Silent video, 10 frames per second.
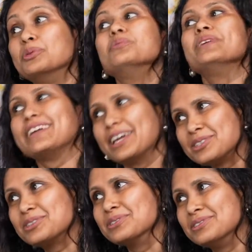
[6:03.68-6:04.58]
we get
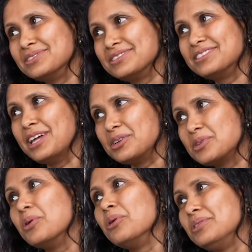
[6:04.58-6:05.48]
to that
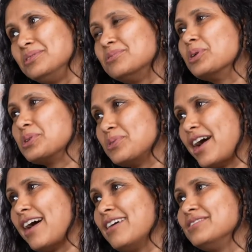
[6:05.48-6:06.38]
goal, what you
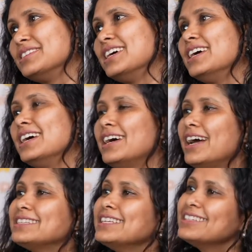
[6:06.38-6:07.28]
have?
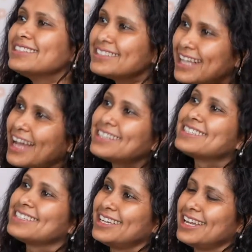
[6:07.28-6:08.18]
I think
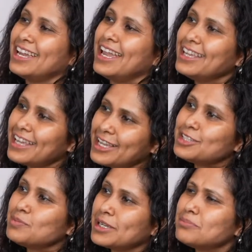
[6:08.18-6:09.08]
that
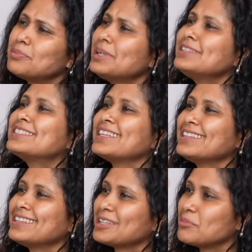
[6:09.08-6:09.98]
engagement builds
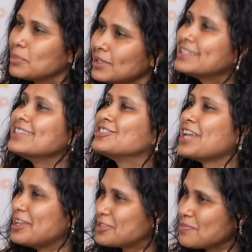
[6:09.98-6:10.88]
in the built-in
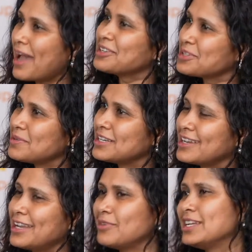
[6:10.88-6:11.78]
change management,
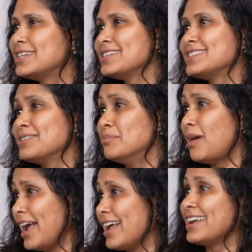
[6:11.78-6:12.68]
right? When it is
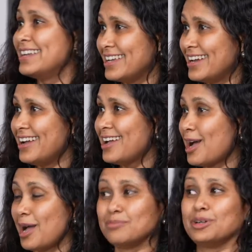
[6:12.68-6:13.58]
my idea,
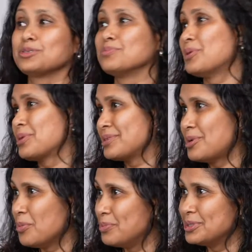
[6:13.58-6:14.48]
I'm much more
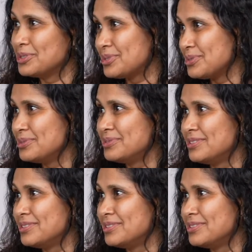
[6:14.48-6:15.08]
open to